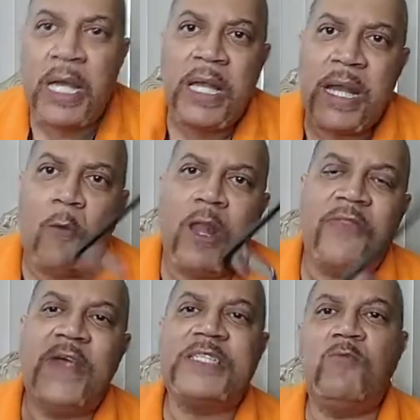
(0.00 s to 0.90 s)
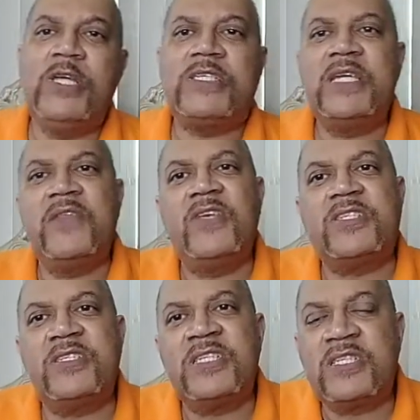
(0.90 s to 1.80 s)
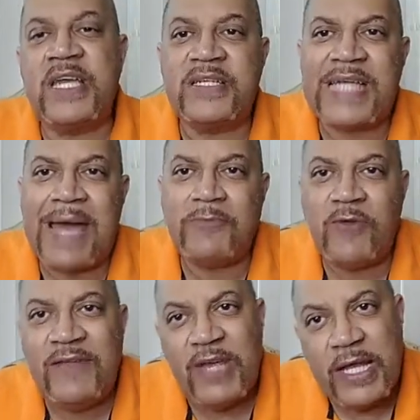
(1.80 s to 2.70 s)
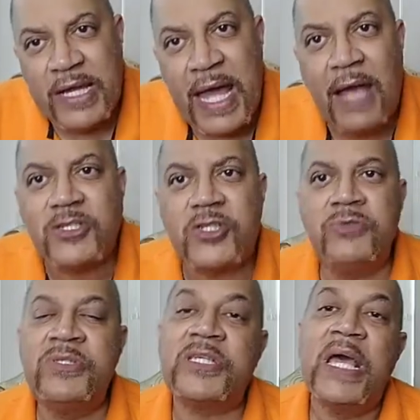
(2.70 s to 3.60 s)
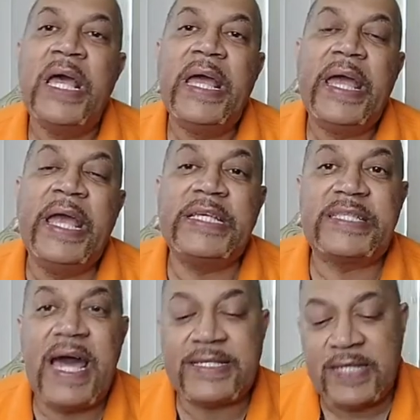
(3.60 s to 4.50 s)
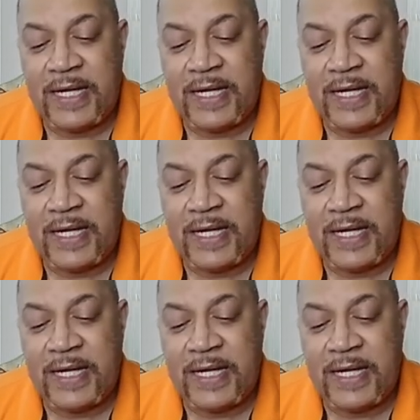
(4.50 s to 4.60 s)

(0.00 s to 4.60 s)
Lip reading: Now, one of the things that we see in this day and time that we're living in now, students, is that